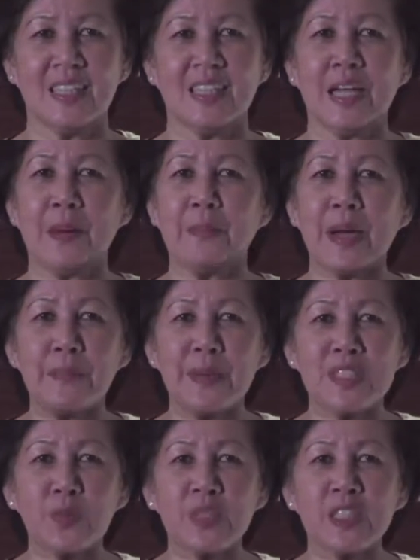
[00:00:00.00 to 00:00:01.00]
My best
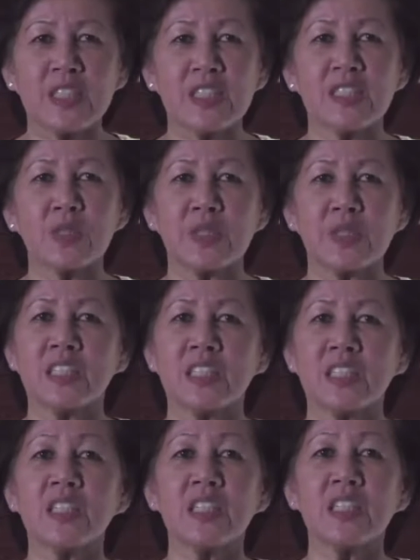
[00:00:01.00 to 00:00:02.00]
wishes to the
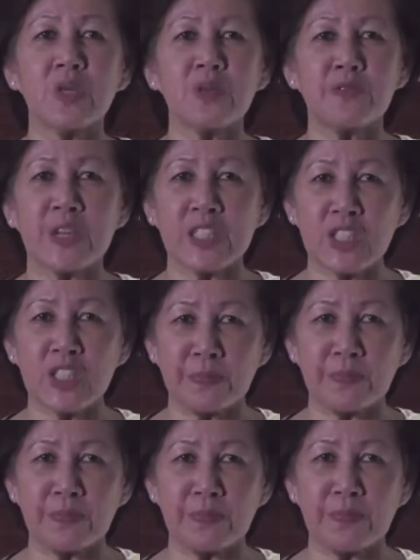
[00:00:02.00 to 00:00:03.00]
eternal friendship
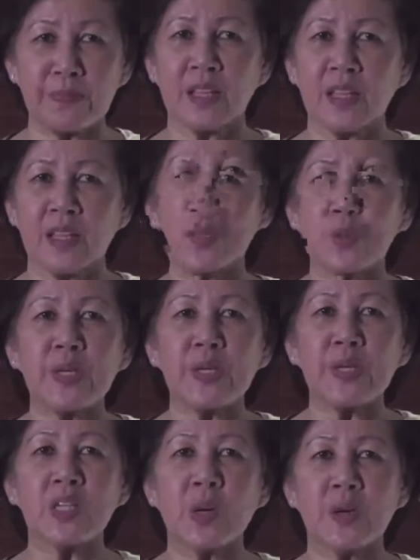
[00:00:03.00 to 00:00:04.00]
between
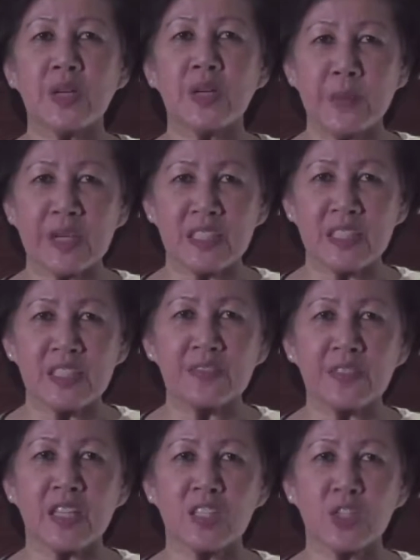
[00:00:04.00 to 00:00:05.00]
our respective
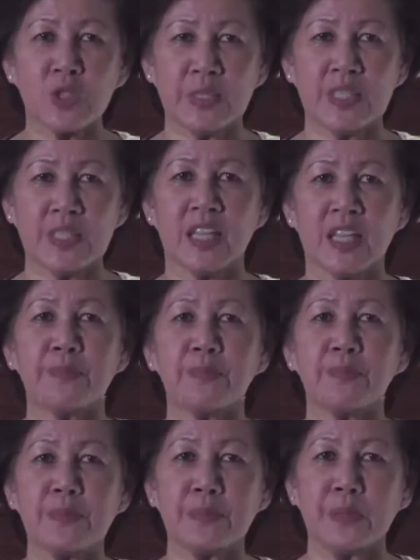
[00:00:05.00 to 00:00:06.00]
countries and
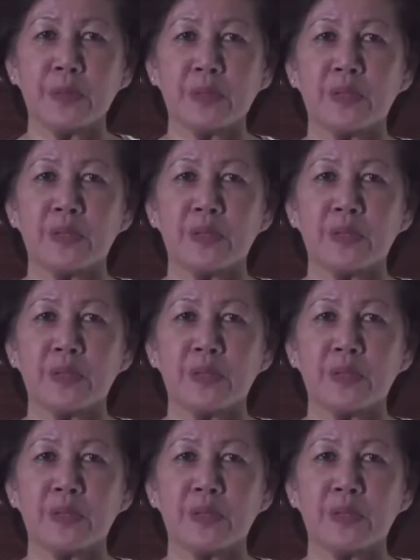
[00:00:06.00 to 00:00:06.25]
people